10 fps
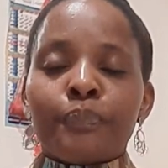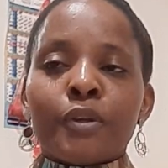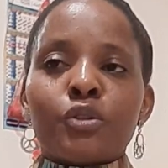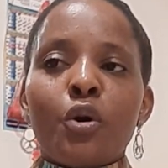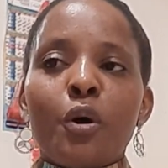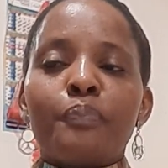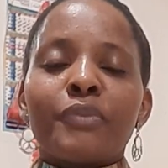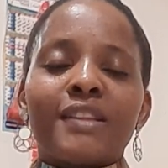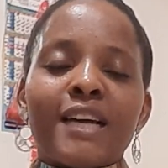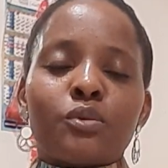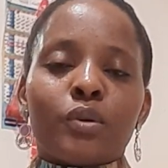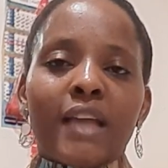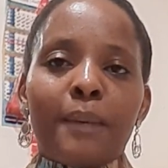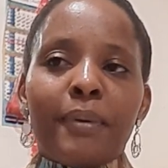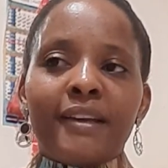So that's what
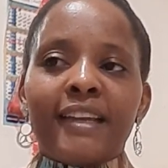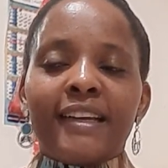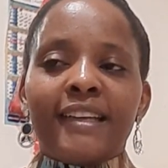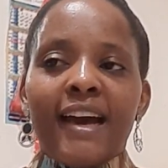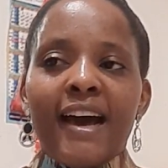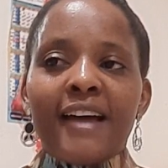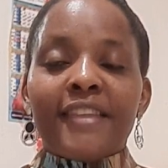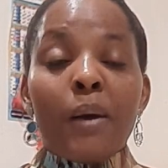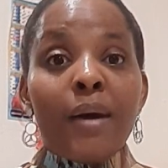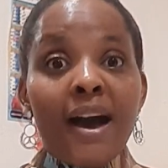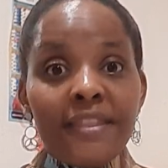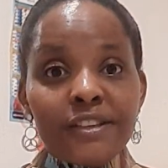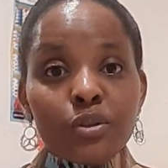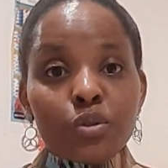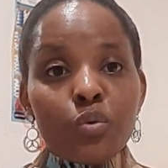happened, and there were
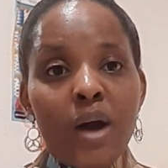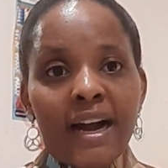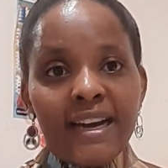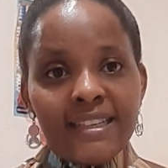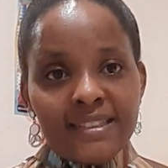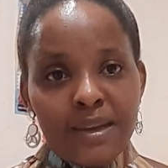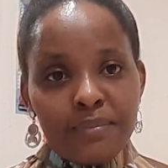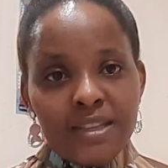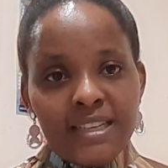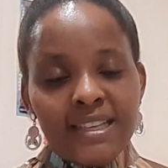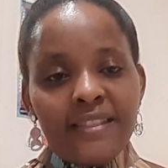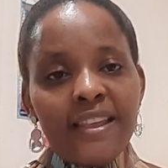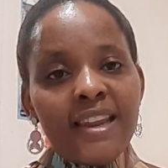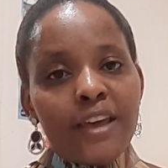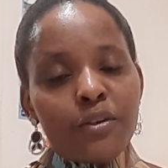others also who are carrying some things. And
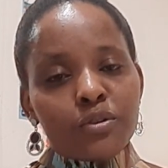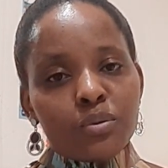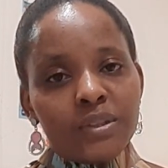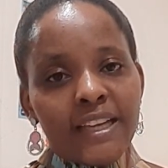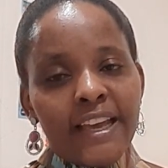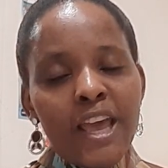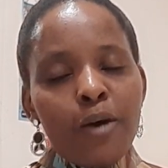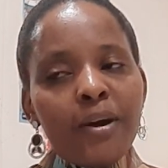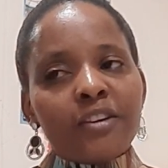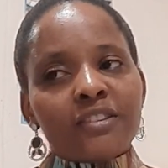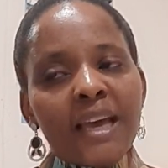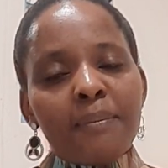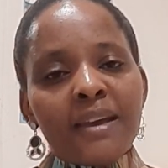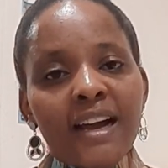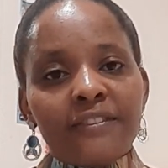then I thought, today, why don't I
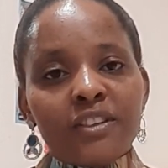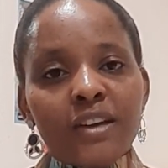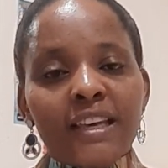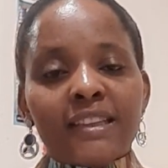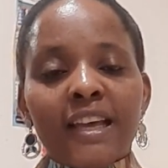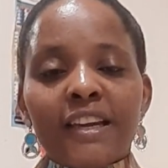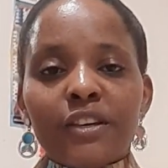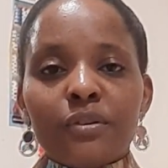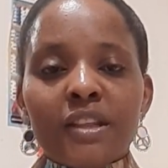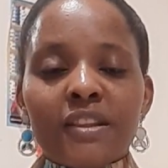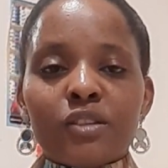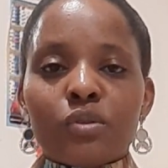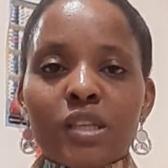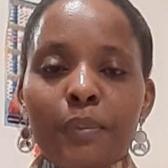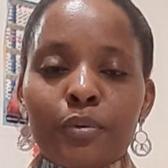make a video like telling you the things
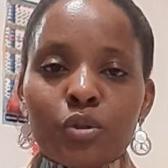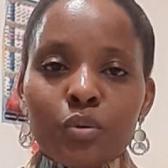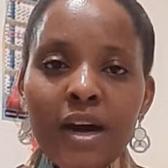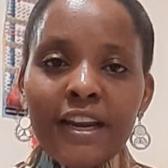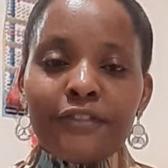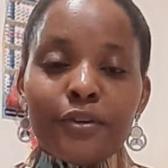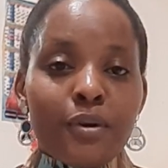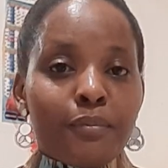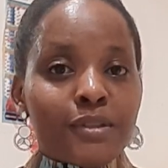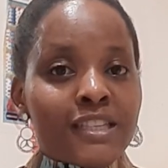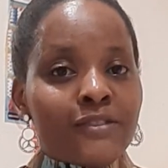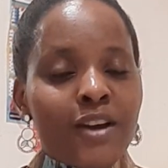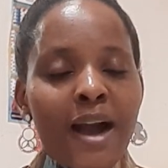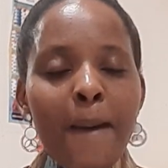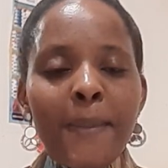you're supposed to carry for your bosses if
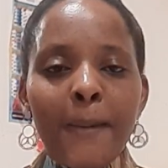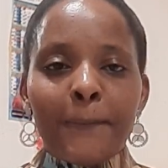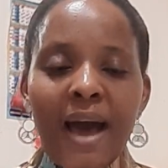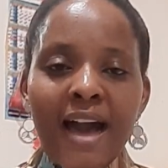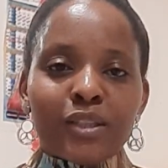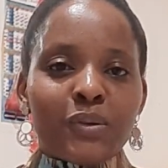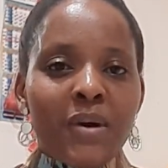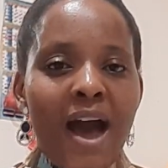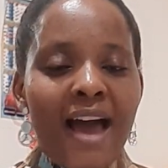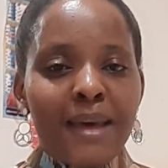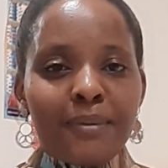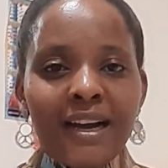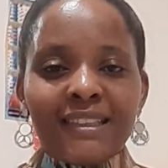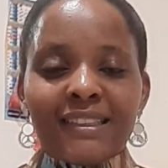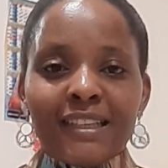you're coming back to Arab
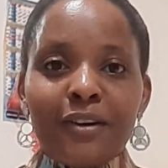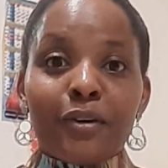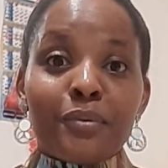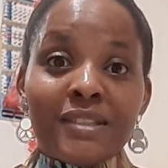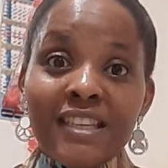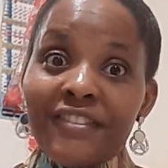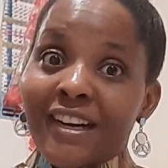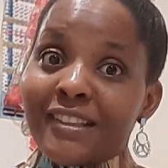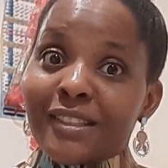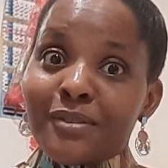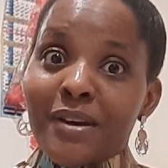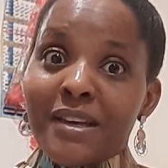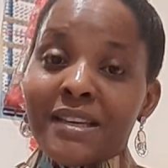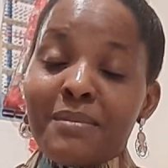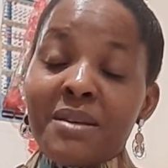country or whichever country you are
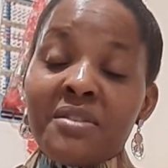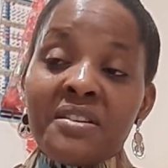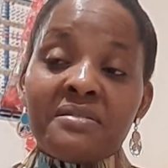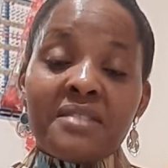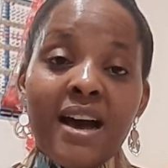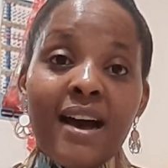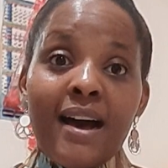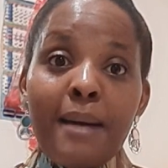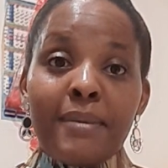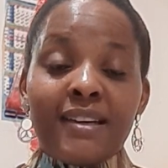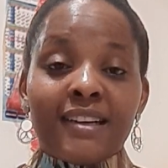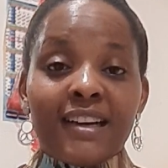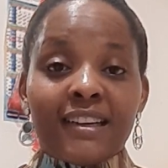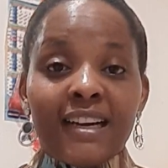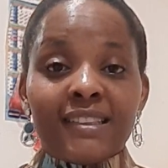in. Maybe you're in
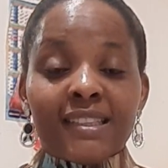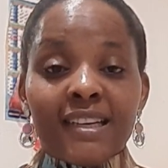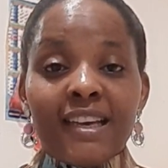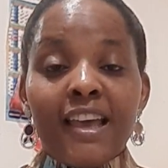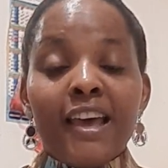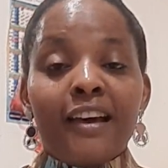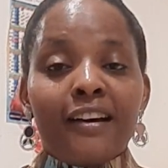American country.